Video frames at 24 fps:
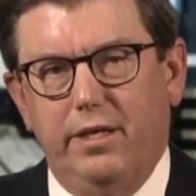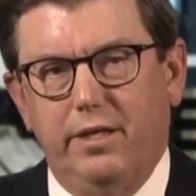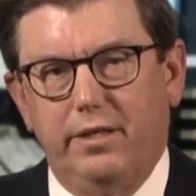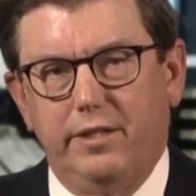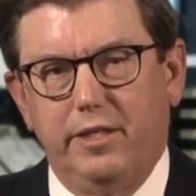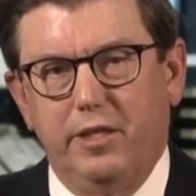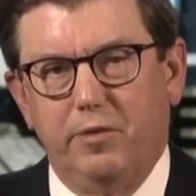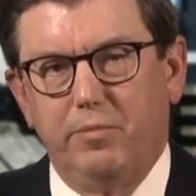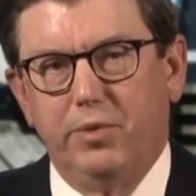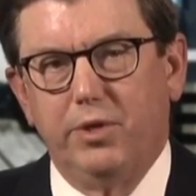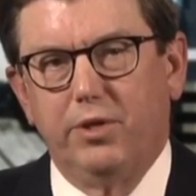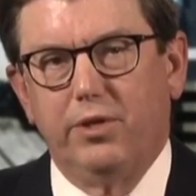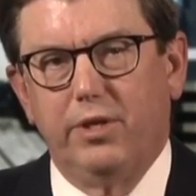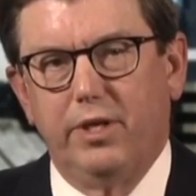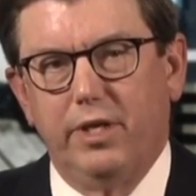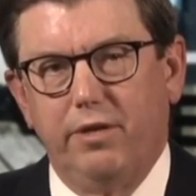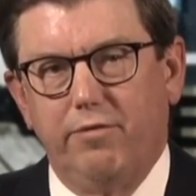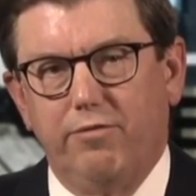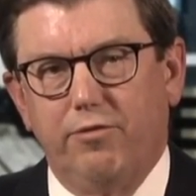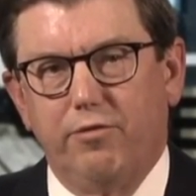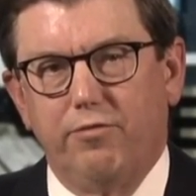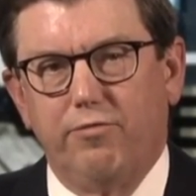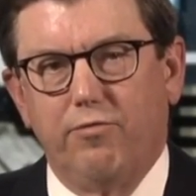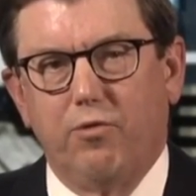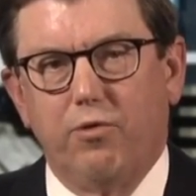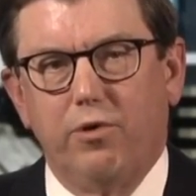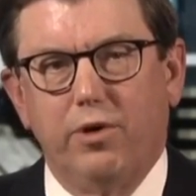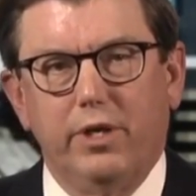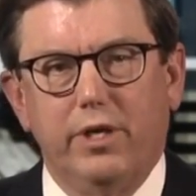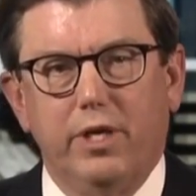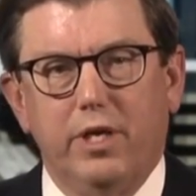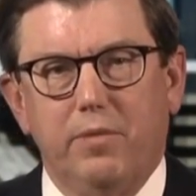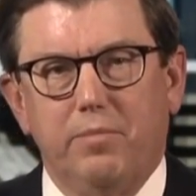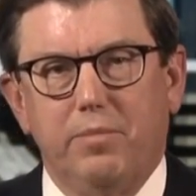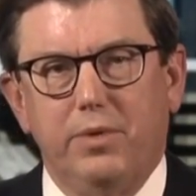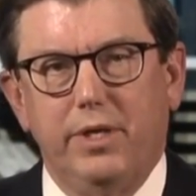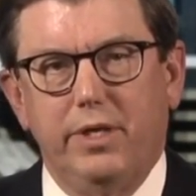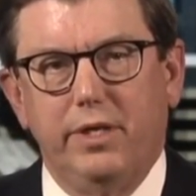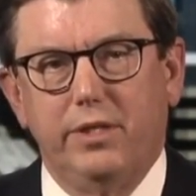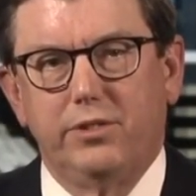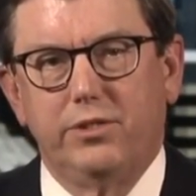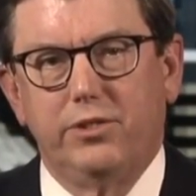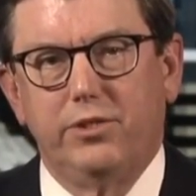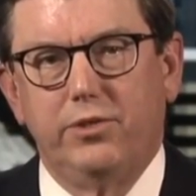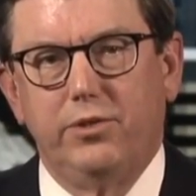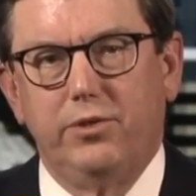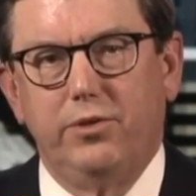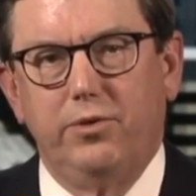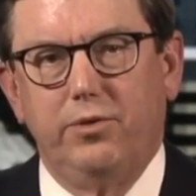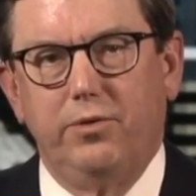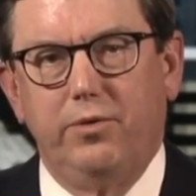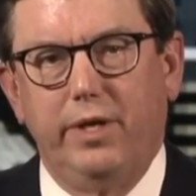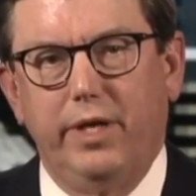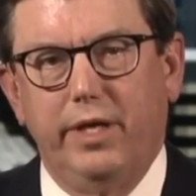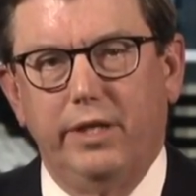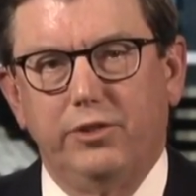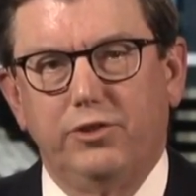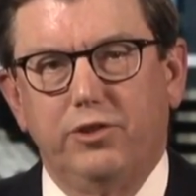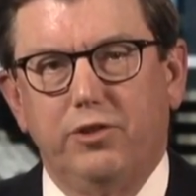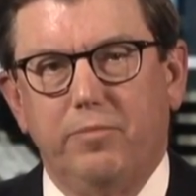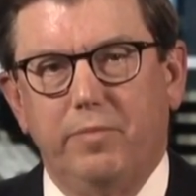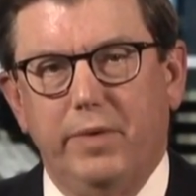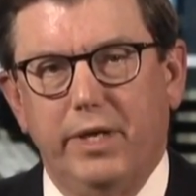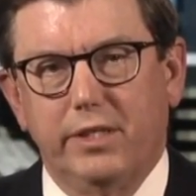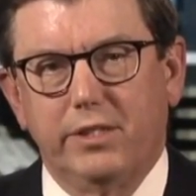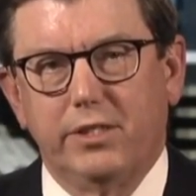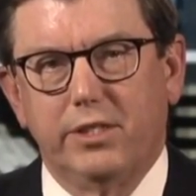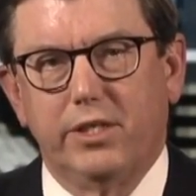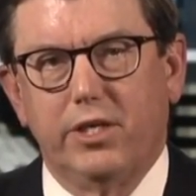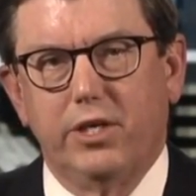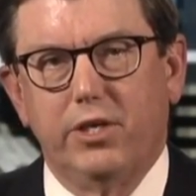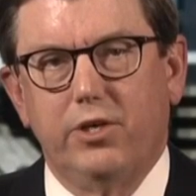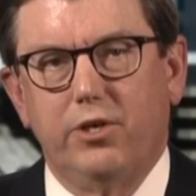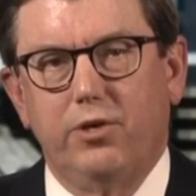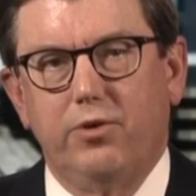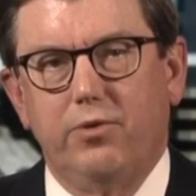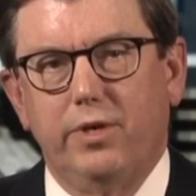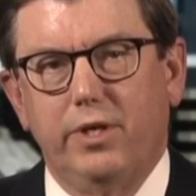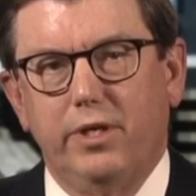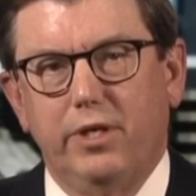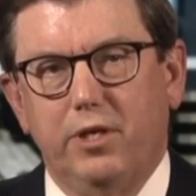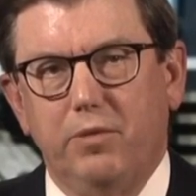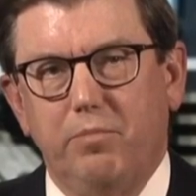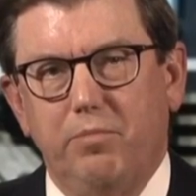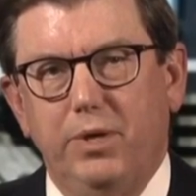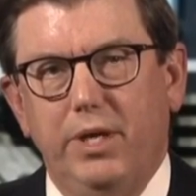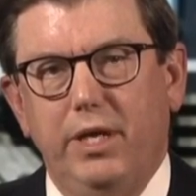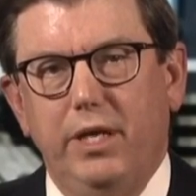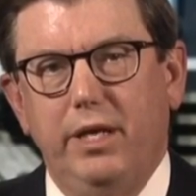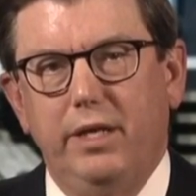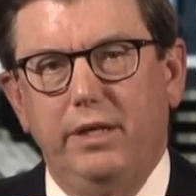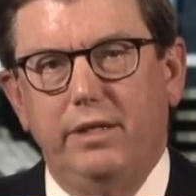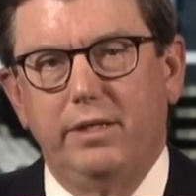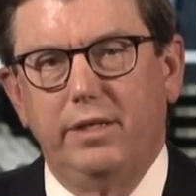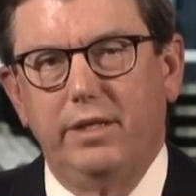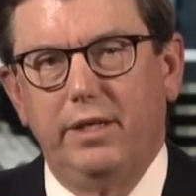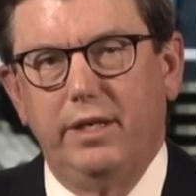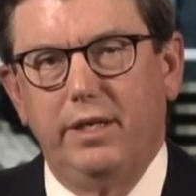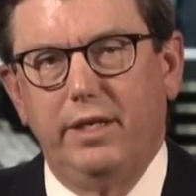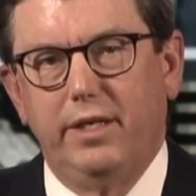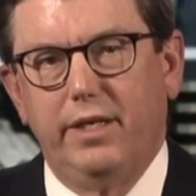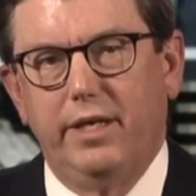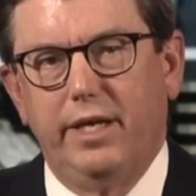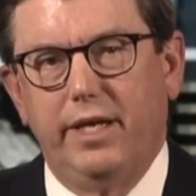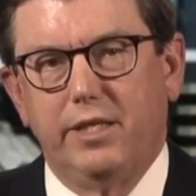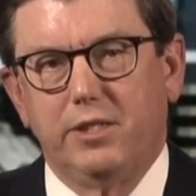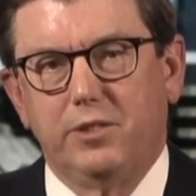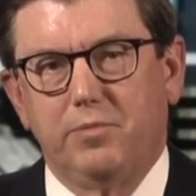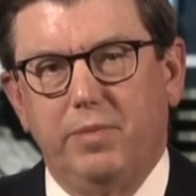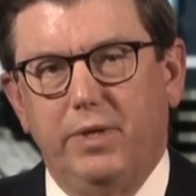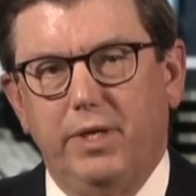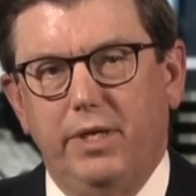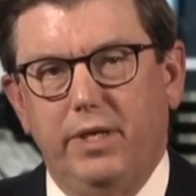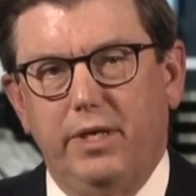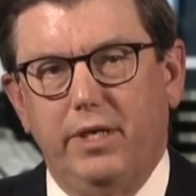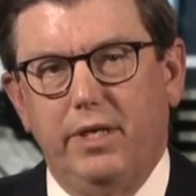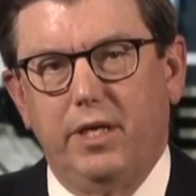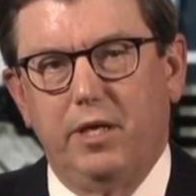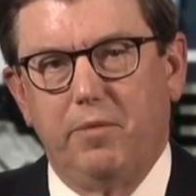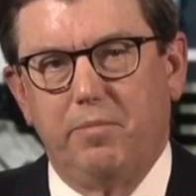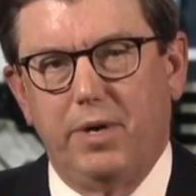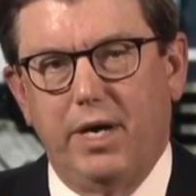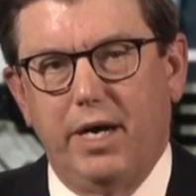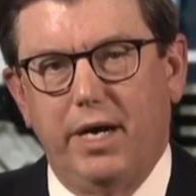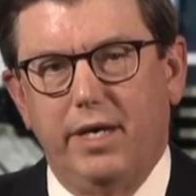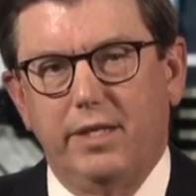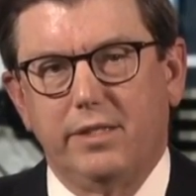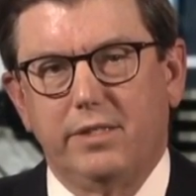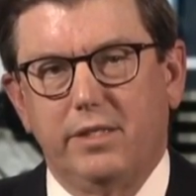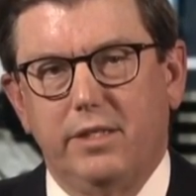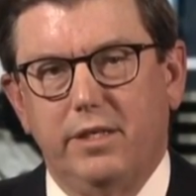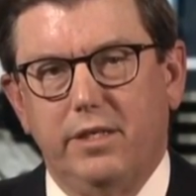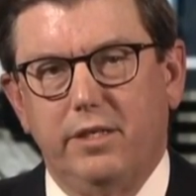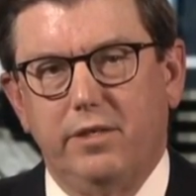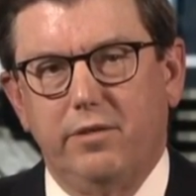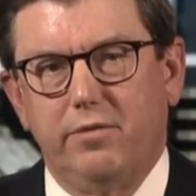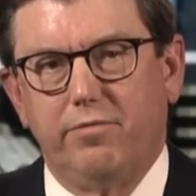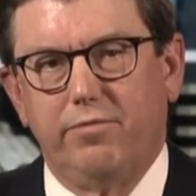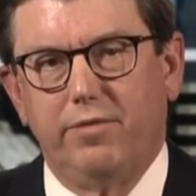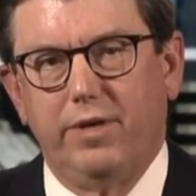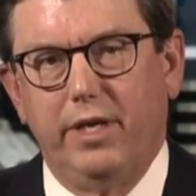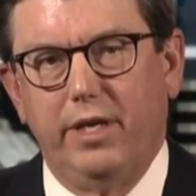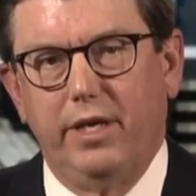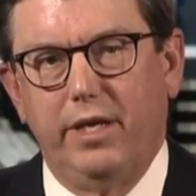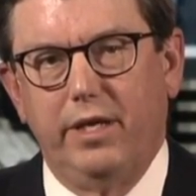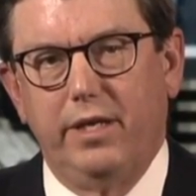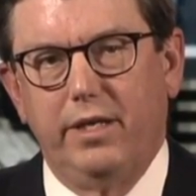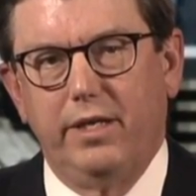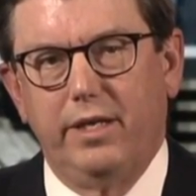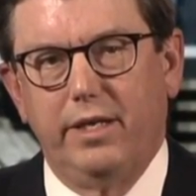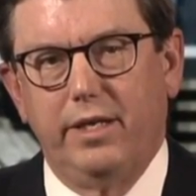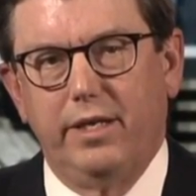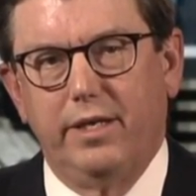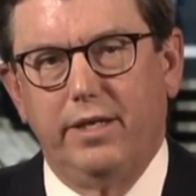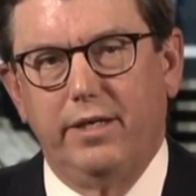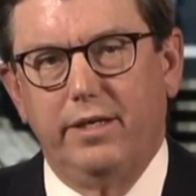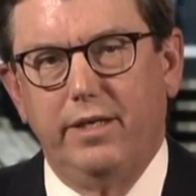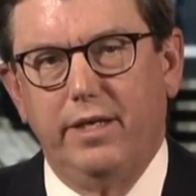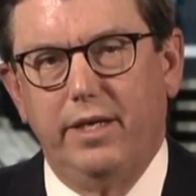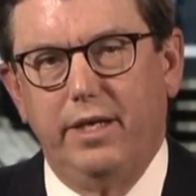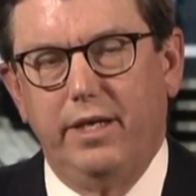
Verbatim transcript: the ability for foreign companies to enter Mexico and compete has been a positive, and uh,